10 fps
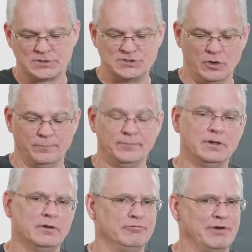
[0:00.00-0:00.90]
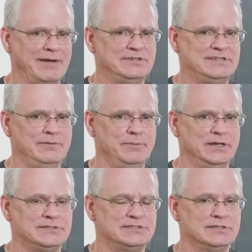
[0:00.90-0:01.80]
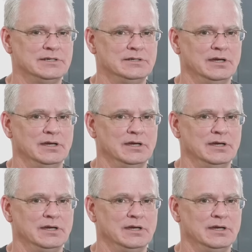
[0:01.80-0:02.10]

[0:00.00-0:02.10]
So 5 to 10 minutes